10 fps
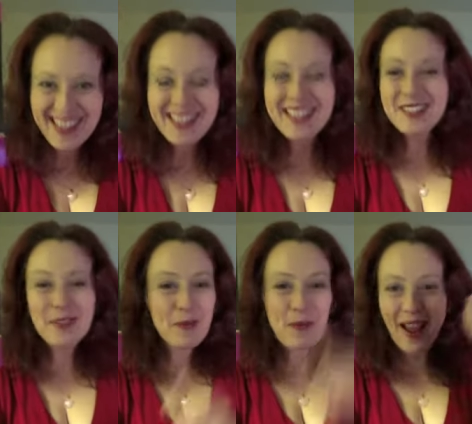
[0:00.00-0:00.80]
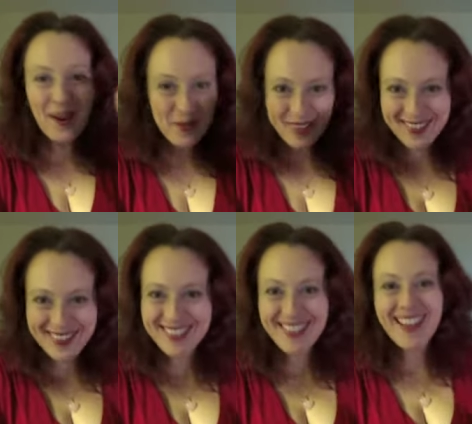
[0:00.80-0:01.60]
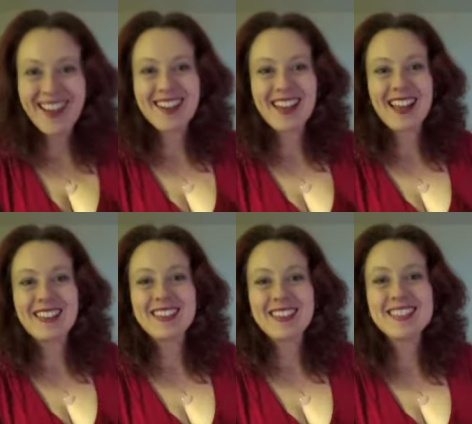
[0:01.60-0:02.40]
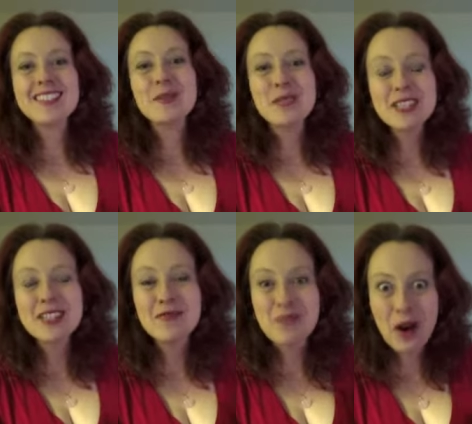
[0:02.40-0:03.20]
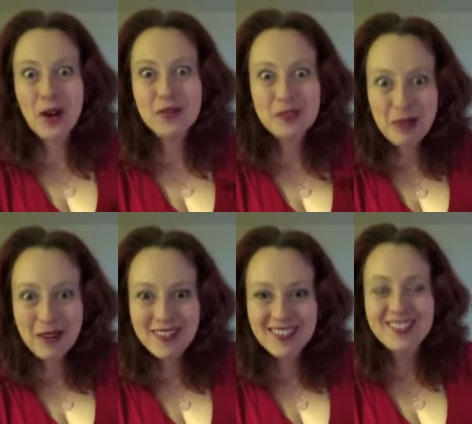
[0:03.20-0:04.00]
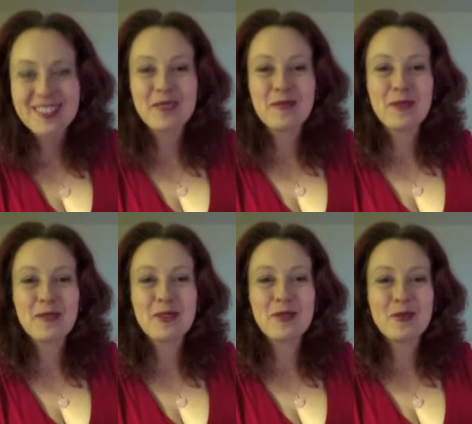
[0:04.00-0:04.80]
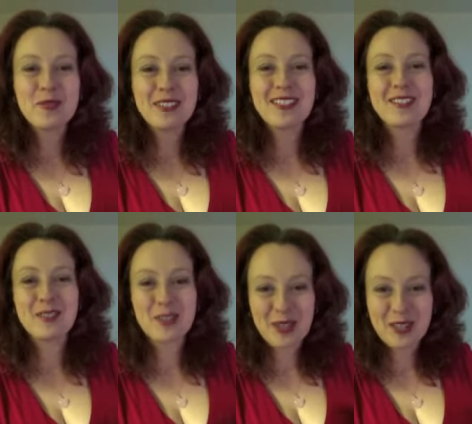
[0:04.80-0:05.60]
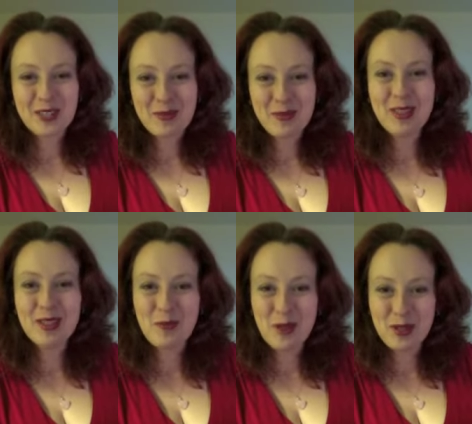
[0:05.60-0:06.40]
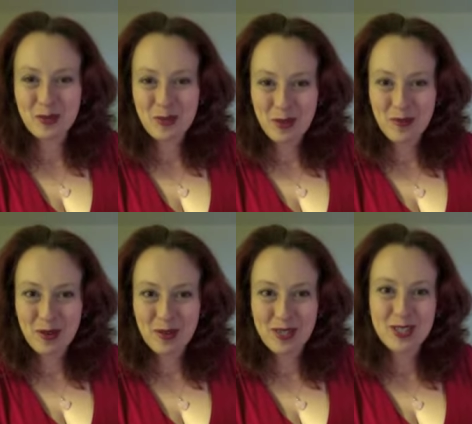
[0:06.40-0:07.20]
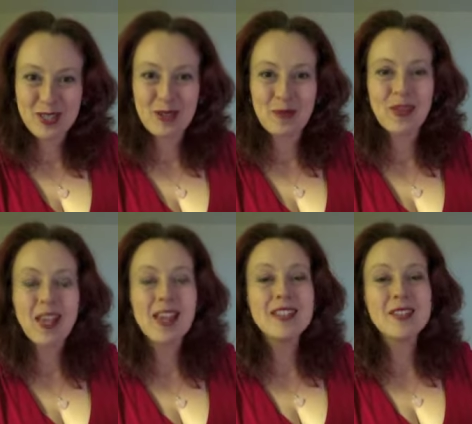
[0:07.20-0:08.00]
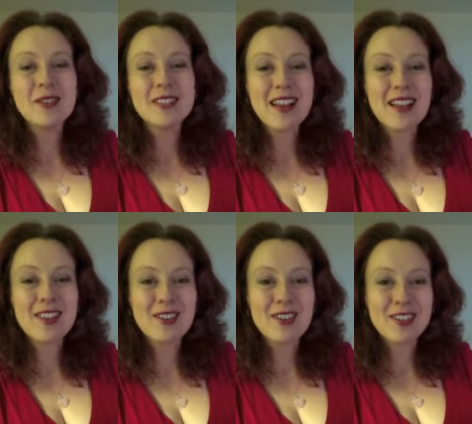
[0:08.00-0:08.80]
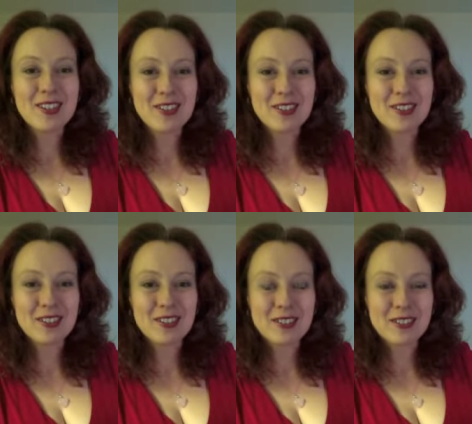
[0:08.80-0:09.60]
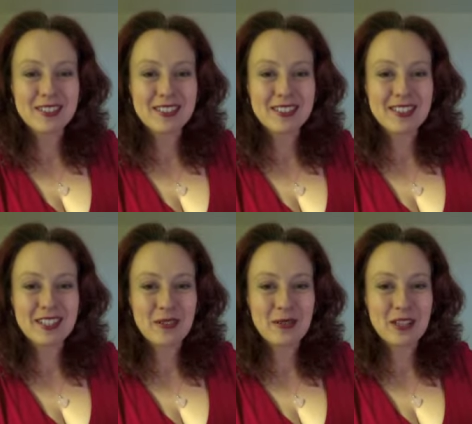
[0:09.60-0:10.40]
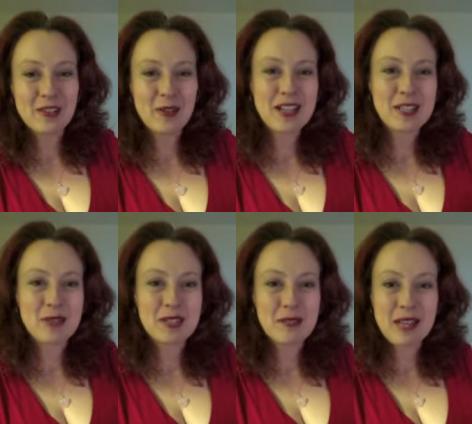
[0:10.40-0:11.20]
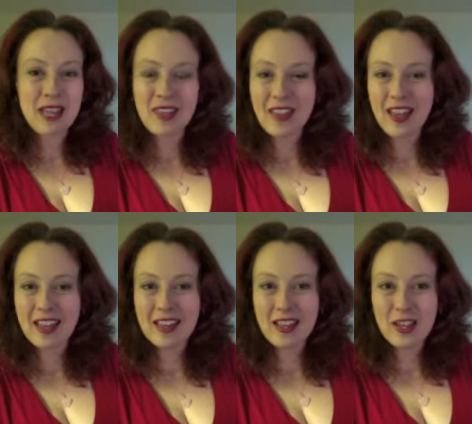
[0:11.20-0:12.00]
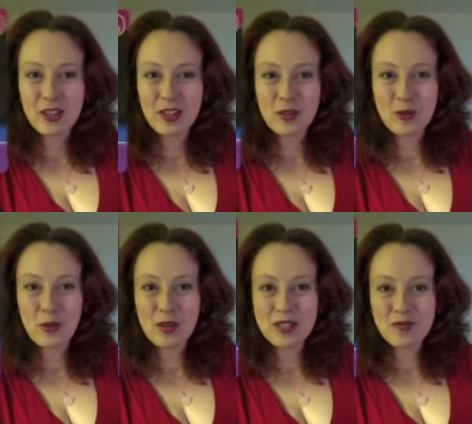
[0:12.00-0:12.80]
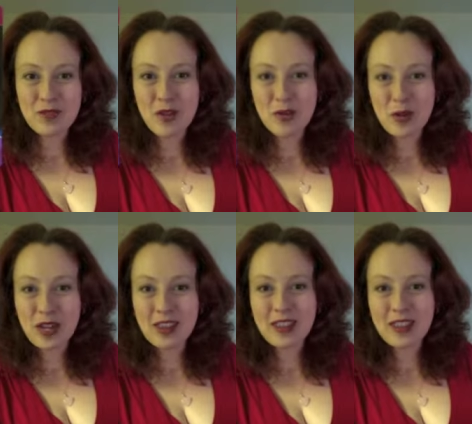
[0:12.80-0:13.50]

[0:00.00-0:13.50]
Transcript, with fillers: don't go backwards okay this situation involves marriage so maybe you you know you're talking to someone that you once were married to so it's either you're you're you know interacting with somebody that you were once involved with